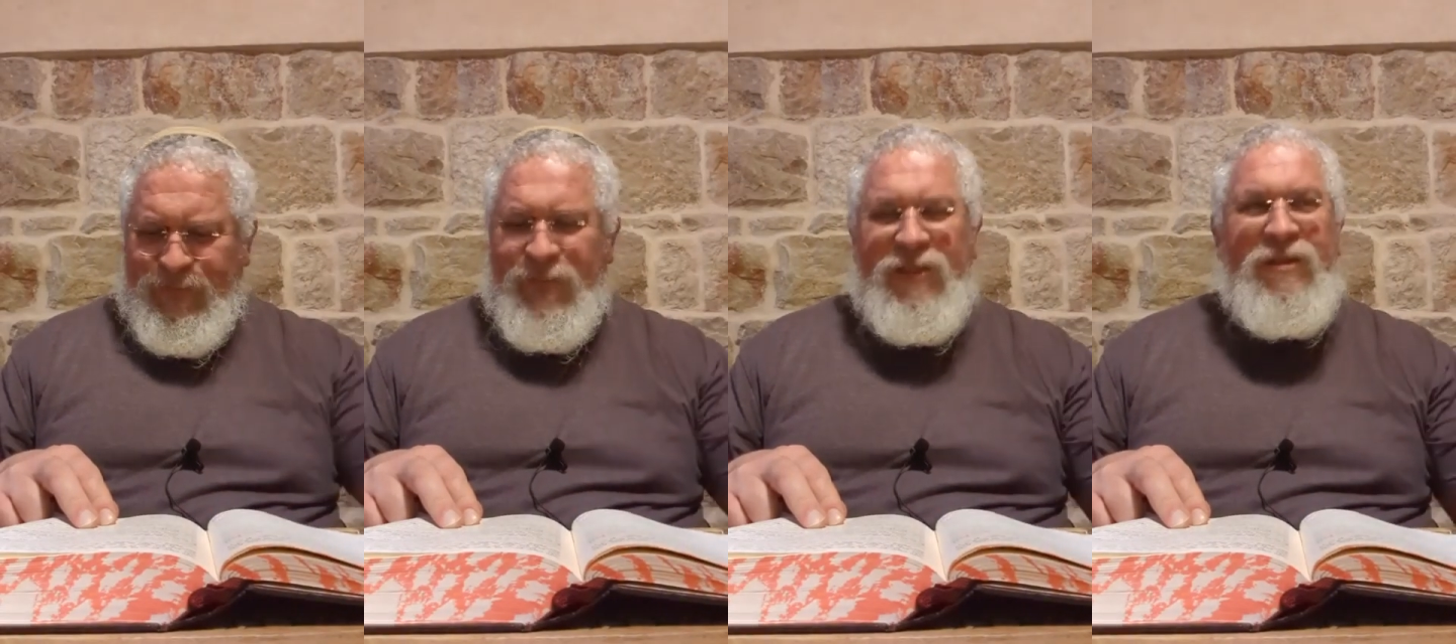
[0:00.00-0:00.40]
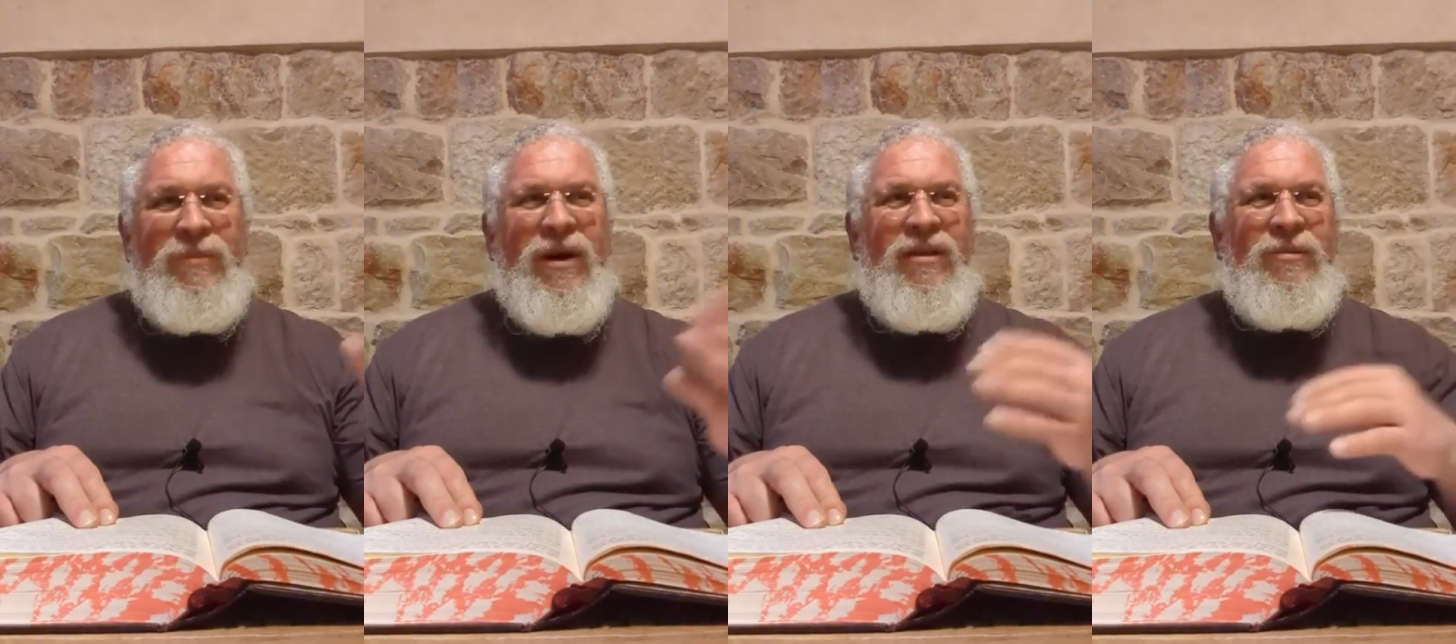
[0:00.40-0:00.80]
doesn't
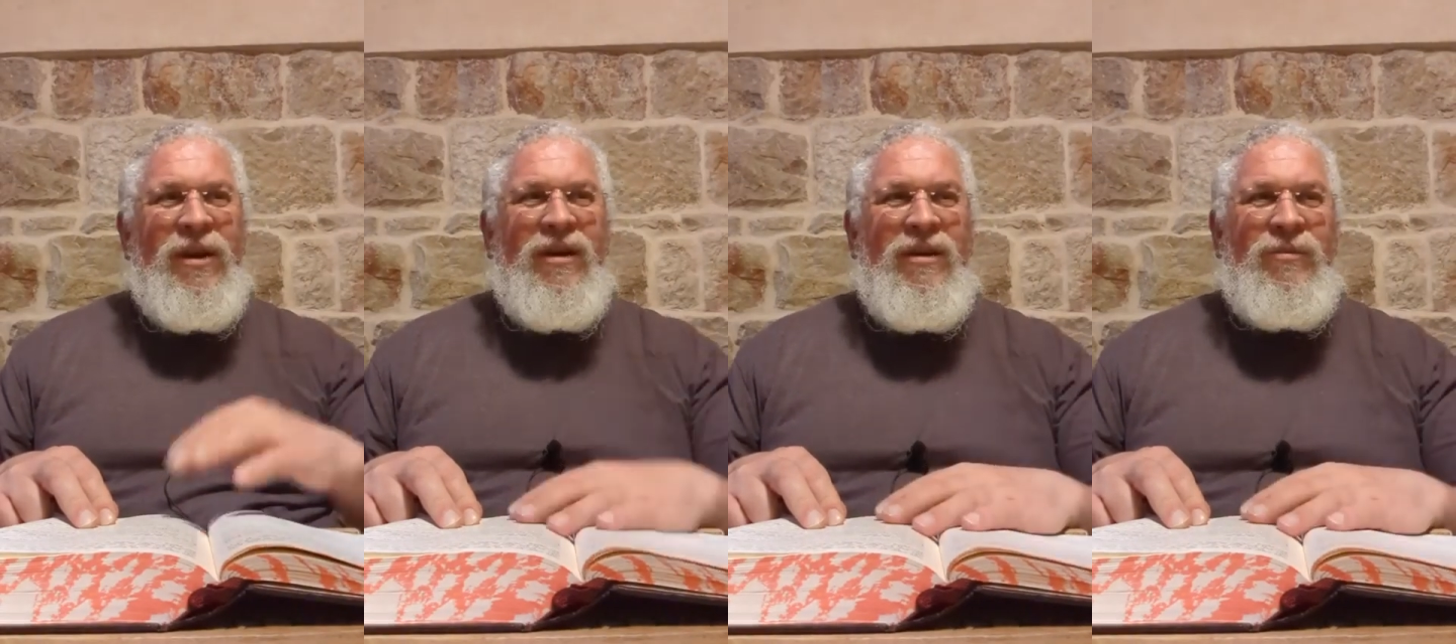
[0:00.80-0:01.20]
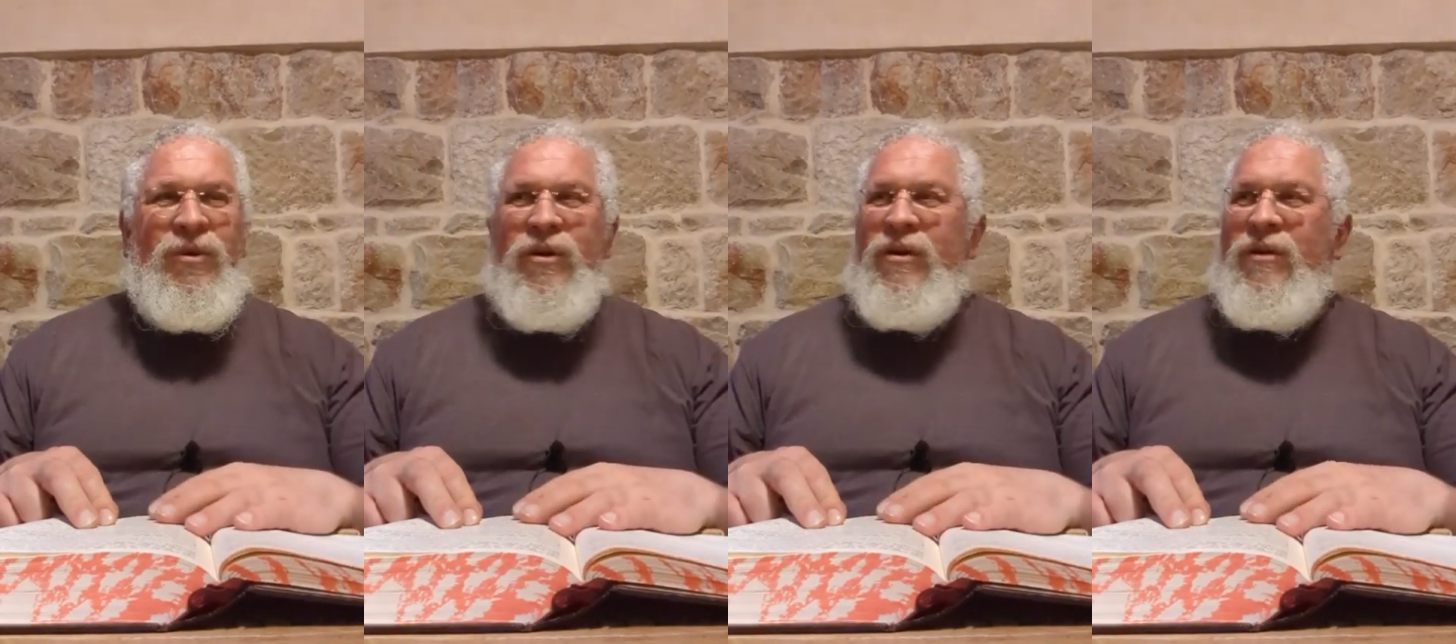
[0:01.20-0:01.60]
bother me
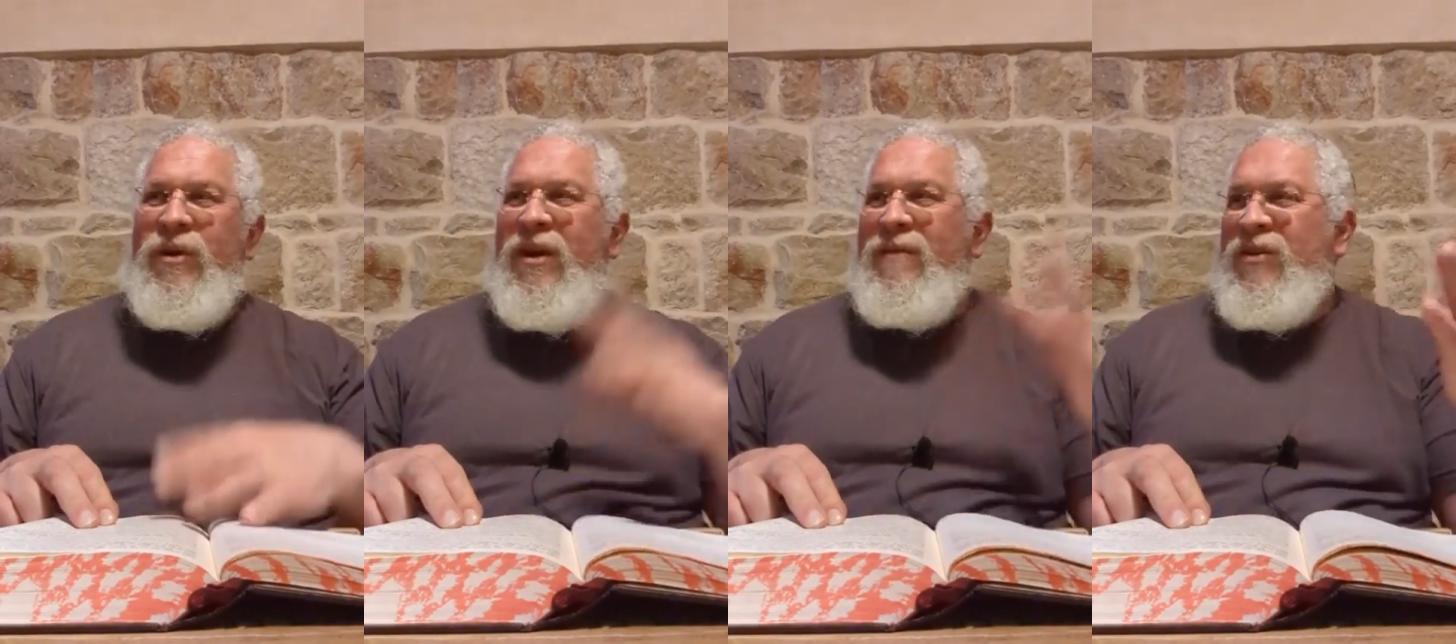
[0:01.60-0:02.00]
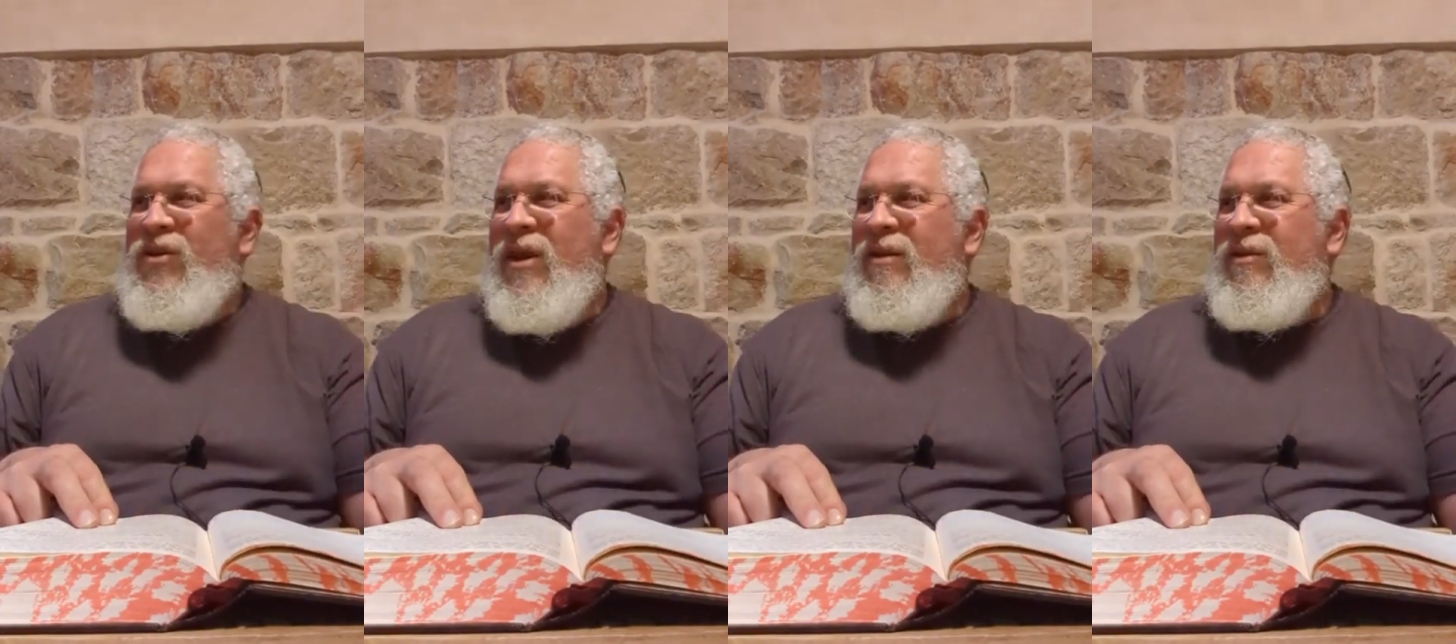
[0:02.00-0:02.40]
anymore. Whatever
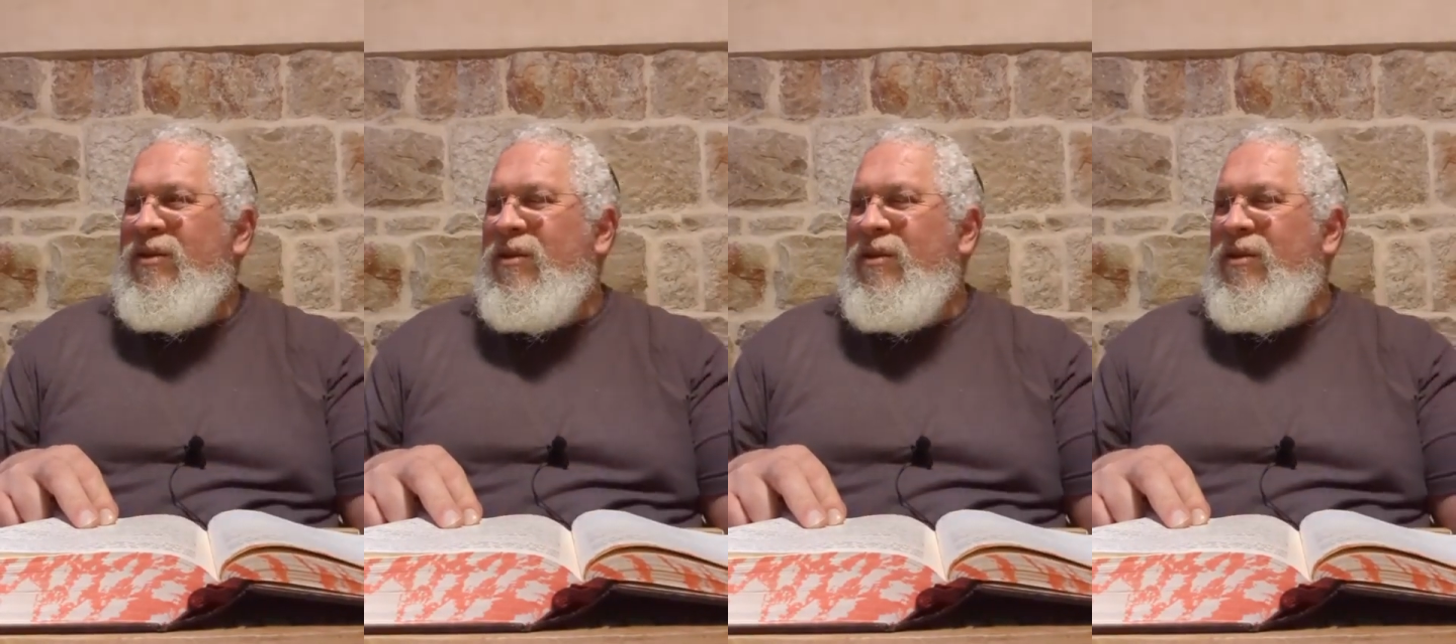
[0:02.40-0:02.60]
challenges